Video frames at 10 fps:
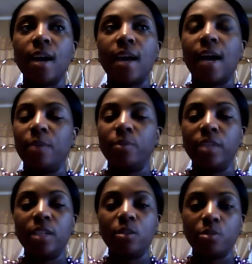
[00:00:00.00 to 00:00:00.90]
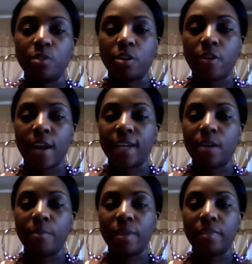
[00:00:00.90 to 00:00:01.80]
I really don't do the cry it
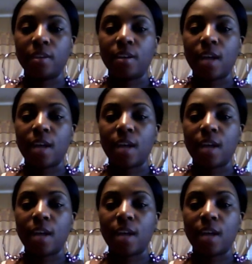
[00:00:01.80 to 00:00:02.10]
out method.